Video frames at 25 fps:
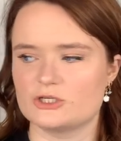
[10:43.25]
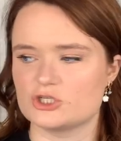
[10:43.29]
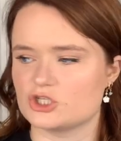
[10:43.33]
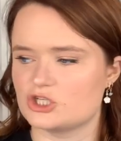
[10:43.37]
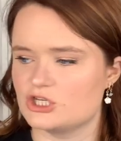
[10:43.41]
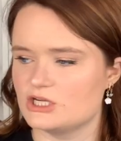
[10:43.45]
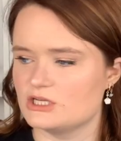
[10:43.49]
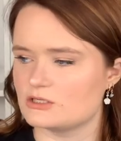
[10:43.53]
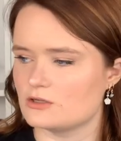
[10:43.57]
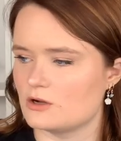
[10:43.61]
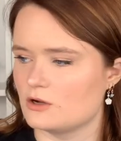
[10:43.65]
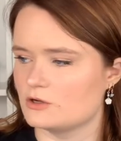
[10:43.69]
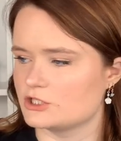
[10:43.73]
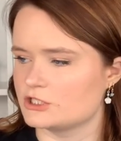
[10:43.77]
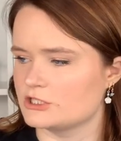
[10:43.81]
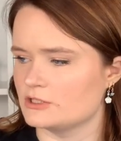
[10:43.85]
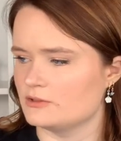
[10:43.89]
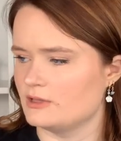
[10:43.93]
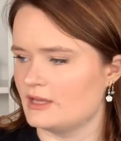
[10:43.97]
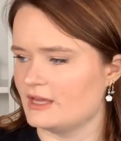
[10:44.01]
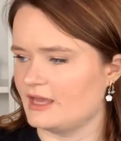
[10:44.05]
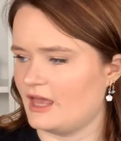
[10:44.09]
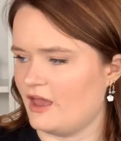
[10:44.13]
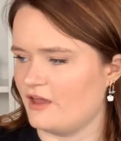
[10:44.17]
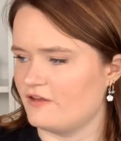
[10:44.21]
She's also
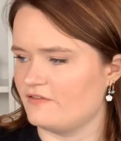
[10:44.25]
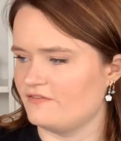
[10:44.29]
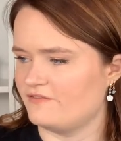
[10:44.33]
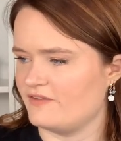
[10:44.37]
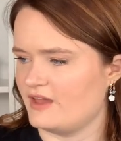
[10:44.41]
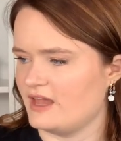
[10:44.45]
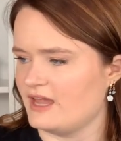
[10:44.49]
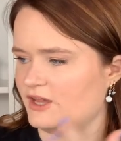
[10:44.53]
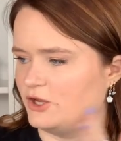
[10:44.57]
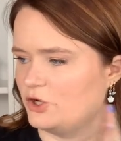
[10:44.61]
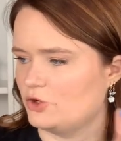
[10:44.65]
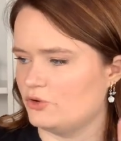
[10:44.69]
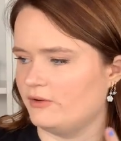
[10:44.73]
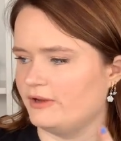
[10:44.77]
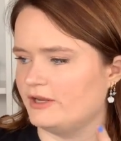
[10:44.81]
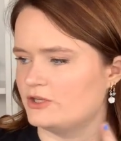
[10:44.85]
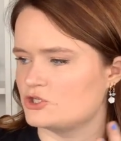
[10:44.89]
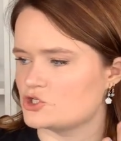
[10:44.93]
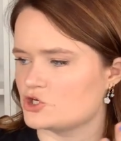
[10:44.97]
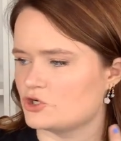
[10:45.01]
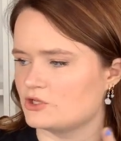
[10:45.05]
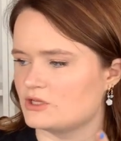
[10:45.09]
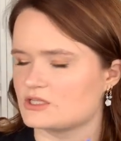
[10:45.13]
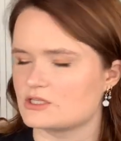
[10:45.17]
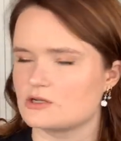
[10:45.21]
like a Fae
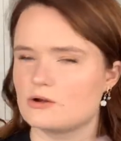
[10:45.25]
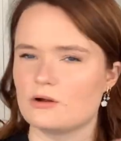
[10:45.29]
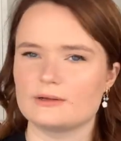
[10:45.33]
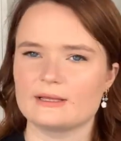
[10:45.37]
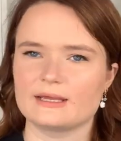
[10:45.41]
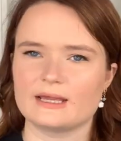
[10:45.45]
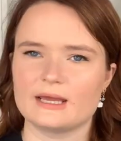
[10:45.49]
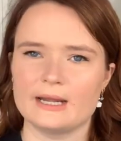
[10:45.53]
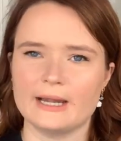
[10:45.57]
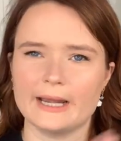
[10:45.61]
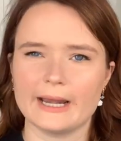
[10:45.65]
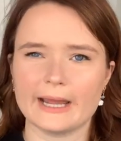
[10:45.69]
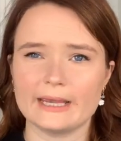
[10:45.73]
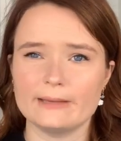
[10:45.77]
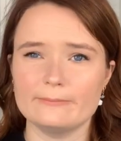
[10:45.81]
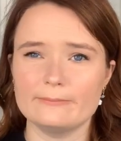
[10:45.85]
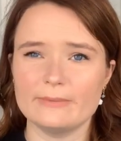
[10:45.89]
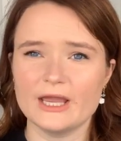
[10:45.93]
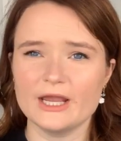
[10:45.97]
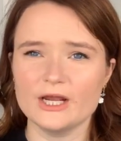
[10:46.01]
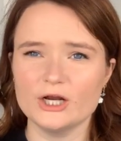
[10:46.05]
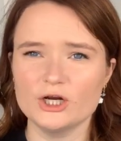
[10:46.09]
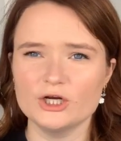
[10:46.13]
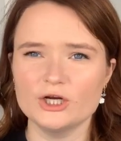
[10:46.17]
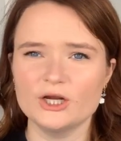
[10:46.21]
creature that's called like a
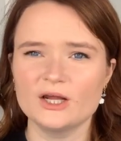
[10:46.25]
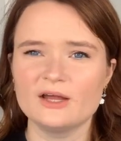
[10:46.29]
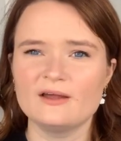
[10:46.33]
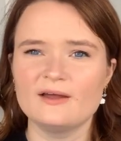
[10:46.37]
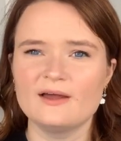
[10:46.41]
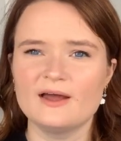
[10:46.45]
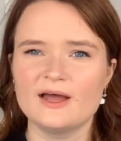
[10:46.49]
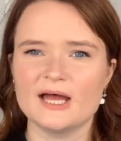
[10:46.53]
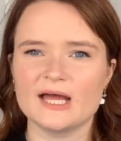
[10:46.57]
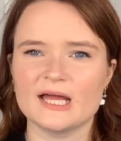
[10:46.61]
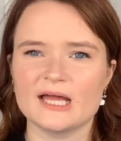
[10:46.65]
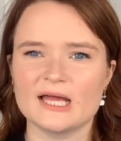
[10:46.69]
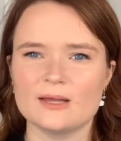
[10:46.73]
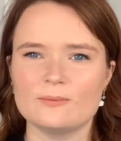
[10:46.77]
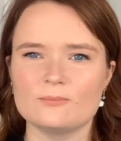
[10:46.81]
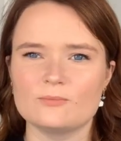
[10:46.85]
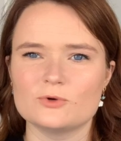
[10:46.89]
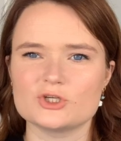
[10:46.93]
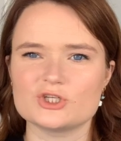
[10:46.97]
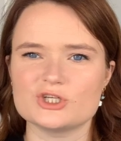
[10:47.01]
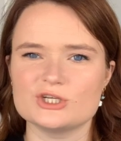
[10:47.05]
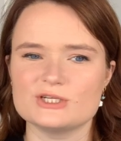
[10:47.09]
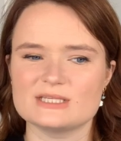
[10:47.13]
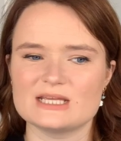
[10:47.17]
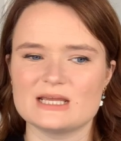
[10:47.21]
nightmare, um,
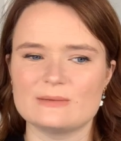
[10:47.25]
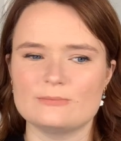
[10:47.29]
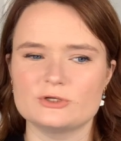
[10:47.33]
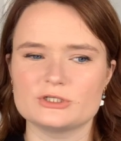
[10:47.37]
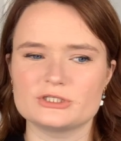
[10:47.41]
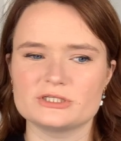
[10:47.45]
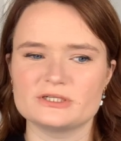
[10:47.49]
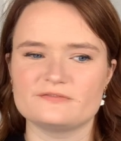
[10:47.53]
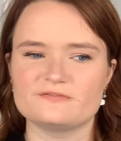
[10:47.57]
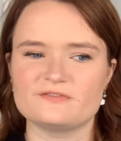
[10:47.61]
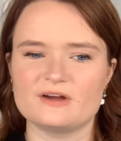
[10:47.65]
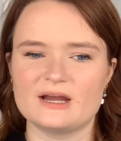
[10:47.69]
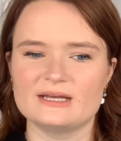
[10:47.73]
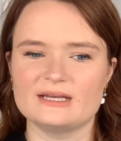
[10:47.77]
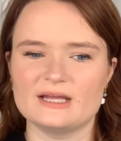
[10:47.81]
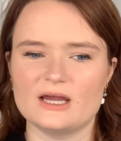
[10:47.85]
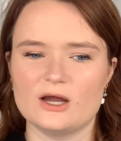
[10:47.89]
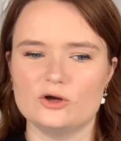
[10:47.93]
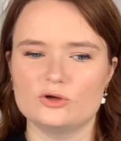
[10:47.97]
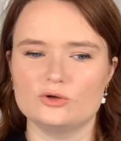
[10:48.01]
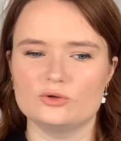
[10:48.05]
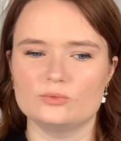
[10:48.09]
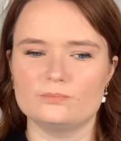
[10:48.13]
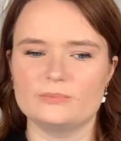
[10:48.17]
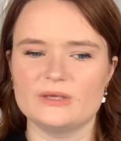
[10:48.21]
which she's able to find
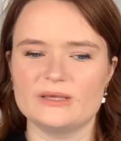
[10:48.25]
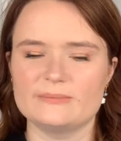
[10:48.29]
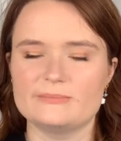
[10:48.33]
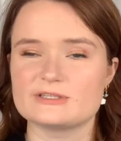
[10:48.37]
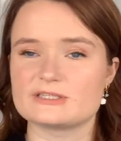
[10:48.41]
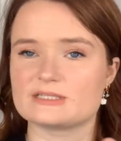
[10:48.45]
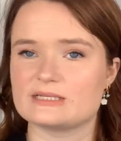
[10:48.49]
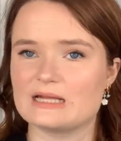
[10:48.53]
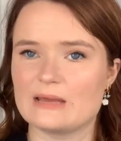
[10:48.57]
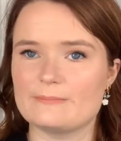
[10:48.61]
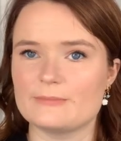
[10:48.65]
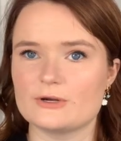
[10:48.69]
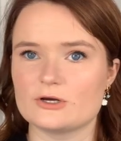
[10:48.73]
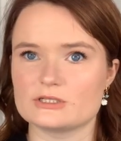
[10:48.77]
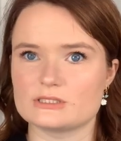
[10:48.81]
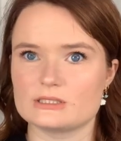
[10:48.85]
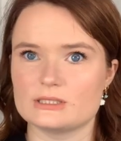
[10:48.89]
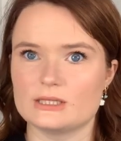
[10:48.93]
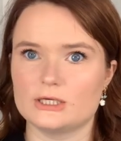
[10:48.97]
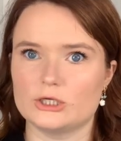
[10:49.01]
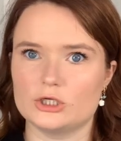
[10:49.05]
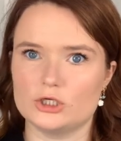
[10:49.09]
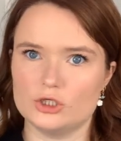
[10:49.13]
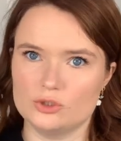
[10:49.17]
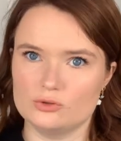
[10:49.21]
out people's nightmares and
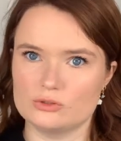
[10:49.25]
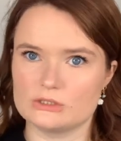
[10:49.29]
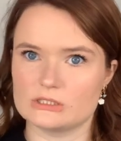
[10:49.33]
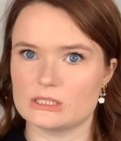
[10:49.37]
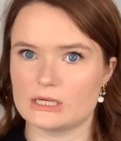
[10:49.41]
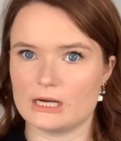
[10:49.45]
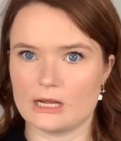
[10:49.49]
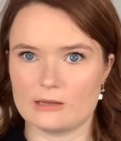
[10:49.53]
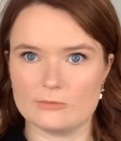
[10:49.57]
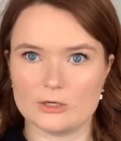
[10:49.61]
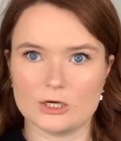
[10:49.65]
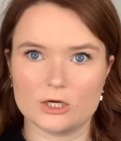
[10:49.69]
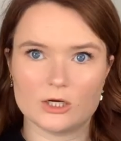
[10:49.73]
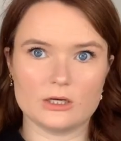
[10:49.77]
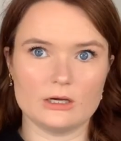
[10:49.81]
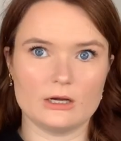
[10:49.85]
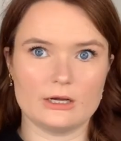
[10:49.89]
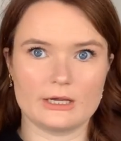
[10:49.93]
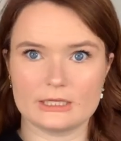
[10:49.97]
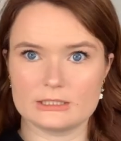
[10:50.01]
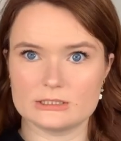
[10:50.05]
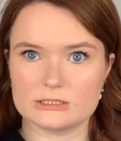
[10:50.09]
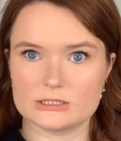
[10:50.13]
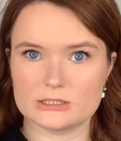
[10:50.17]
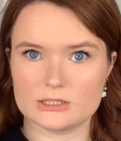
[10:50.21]
like use the nightmare
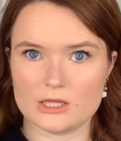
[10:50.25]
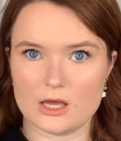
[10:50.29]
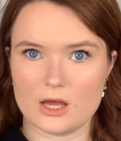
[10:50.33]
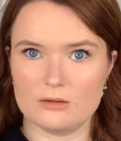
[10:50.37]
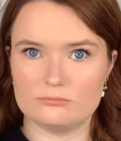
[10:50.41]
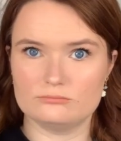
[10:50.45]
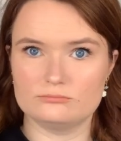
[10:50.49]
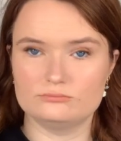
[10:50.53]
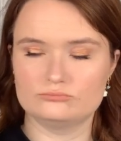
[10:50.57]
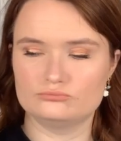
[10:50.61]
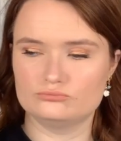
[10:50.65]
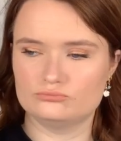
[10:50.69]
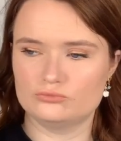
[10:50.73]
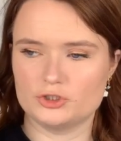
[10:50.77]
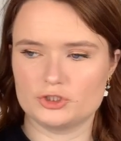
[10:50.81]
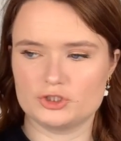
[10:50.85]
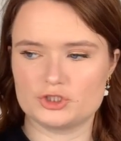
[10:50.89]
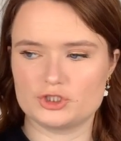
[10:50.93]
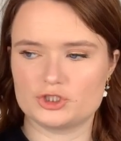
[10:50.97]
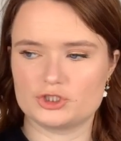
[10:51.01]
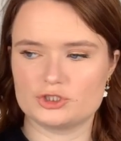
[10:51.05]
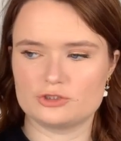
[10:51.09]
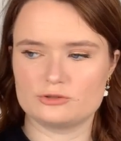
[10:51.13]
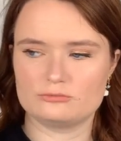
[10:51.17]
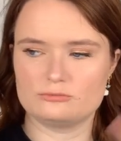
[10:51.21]
against them,
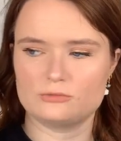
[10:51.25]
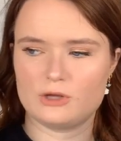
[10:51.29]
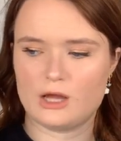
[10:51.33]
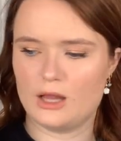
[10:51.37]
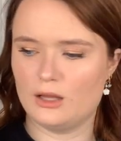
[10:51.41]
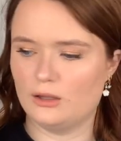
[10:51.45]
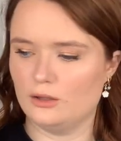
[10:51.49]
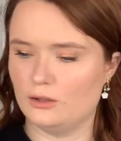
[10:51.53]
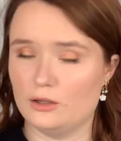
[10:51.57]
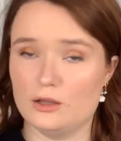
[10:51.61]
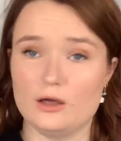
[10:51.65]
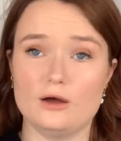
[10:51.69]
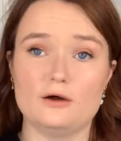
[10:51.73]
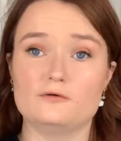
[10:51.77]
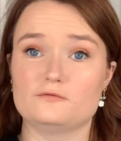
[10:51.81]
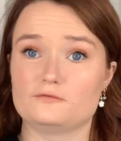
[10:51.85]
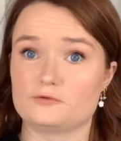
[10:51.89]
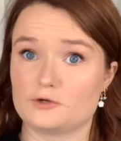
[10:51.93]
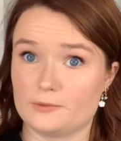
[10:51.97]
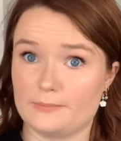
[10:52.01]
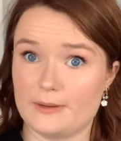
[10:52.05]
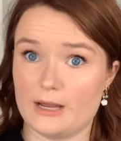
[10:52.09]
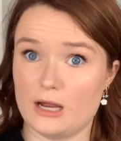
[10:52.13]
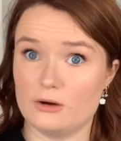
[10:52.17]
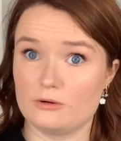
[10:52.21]
which I love
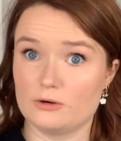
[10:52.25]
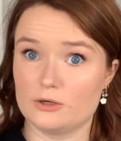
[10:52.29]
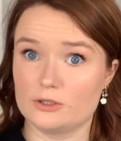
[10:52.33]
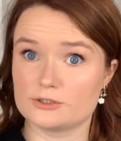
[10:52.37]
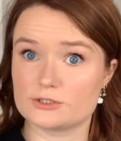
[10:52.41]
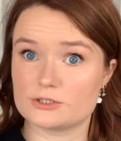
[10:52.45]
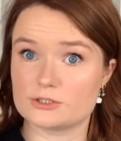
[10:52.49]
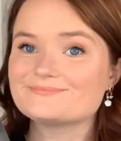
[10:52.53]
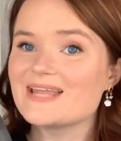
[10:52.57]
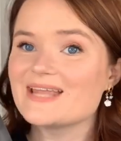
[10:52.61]
her powers.